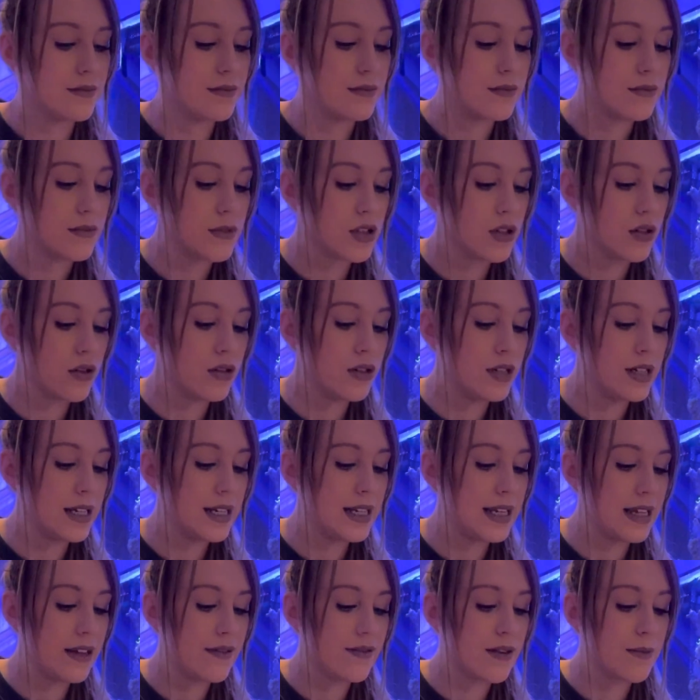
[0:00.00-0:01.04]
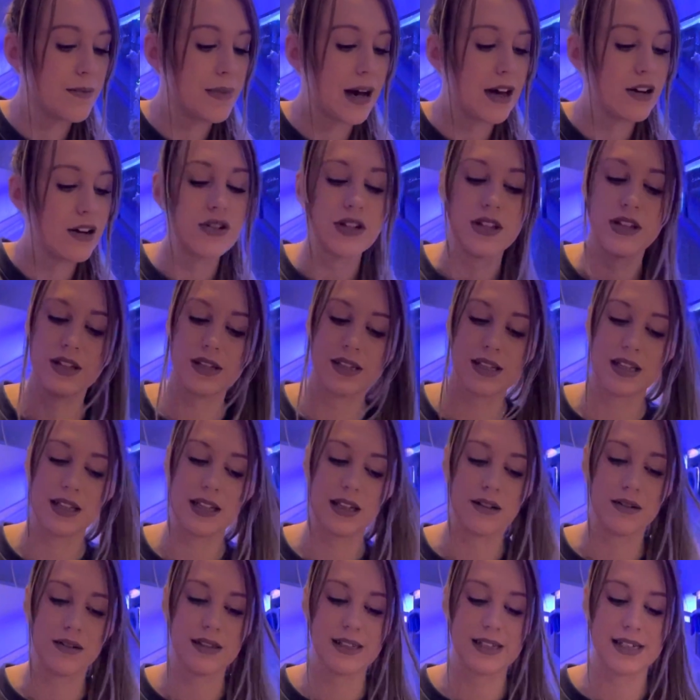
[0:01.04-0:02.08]
So underneath the battery there's a
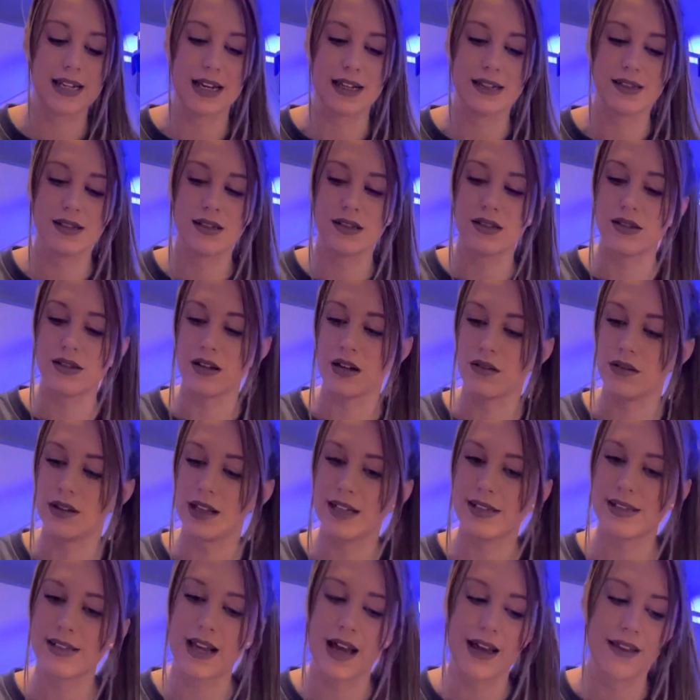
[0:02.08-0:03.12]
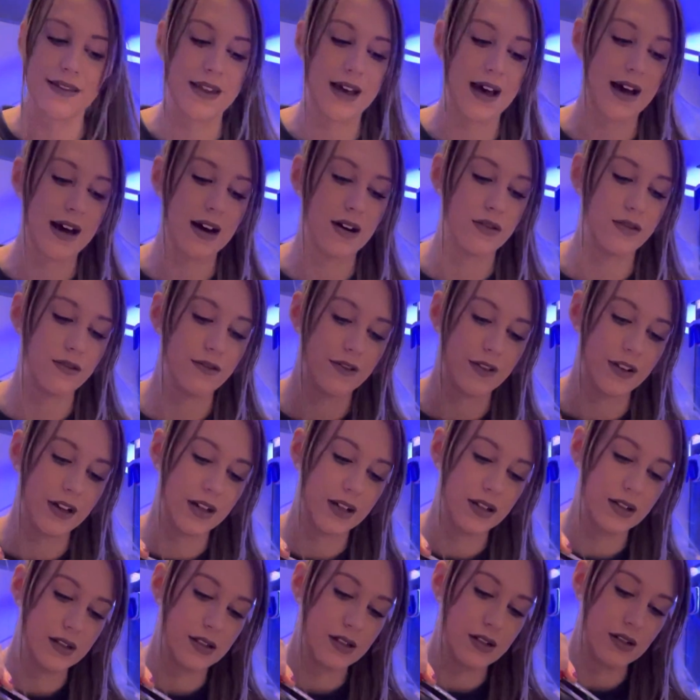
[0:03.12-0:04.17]
little disc, so let's get that out
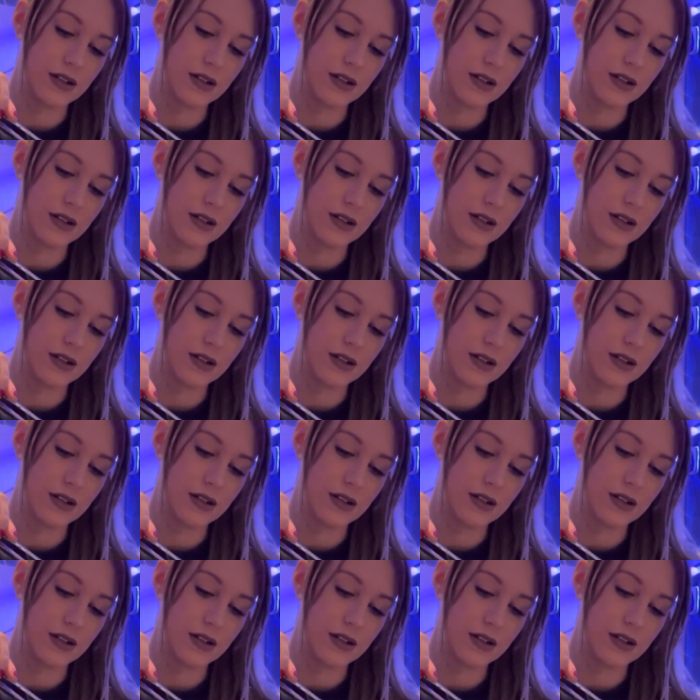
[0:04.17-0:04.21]
first.